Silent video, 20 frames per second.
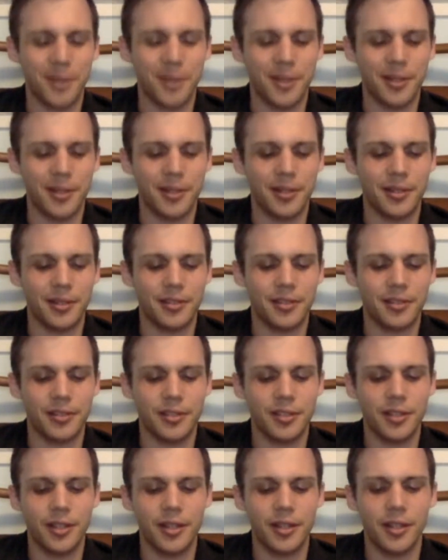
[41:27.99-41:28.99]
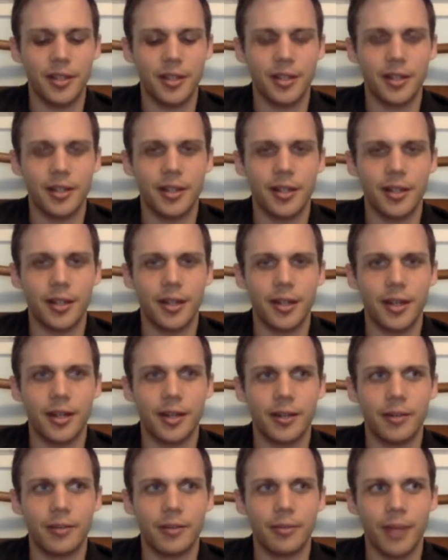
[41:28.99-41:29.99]
And
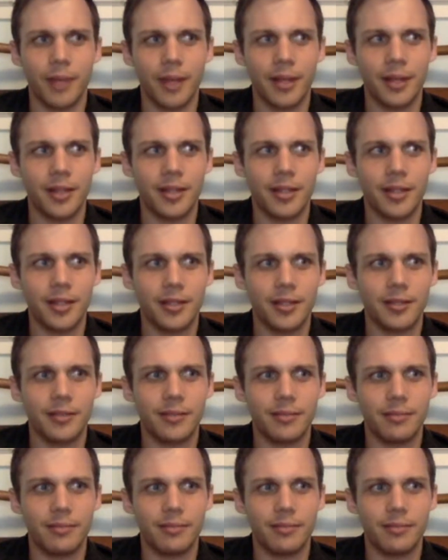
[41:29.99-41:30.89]
uh, my